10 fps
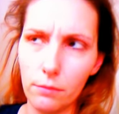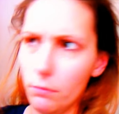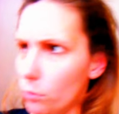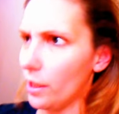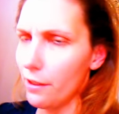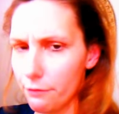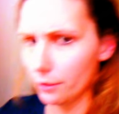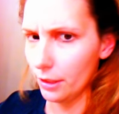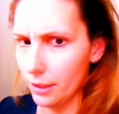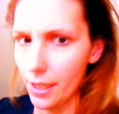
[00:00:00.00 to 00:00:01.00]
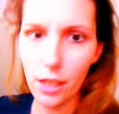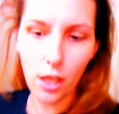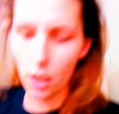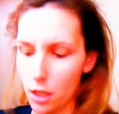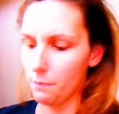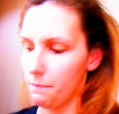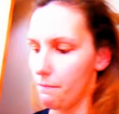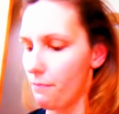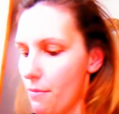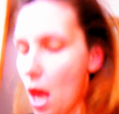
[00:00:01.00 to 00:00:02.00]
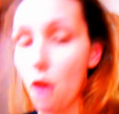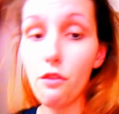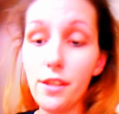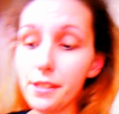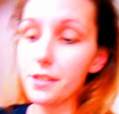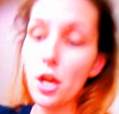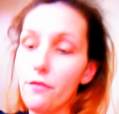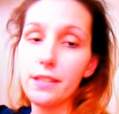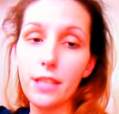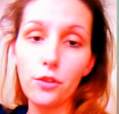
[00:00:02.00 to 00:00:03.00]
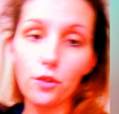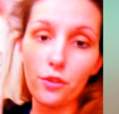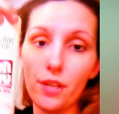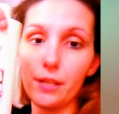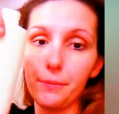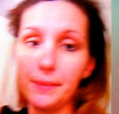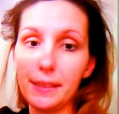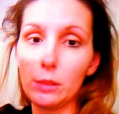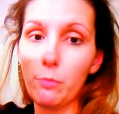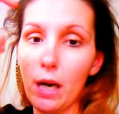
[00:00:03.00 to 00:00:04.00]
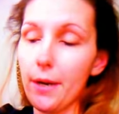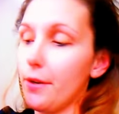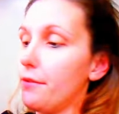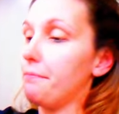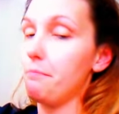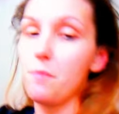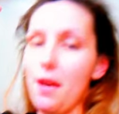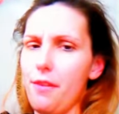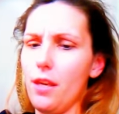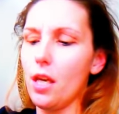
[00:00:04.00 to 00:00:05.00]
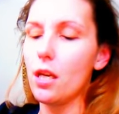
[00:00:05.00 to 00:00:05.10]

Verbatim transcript: whatever, um, this stuff is, I told you that it was expired, I think.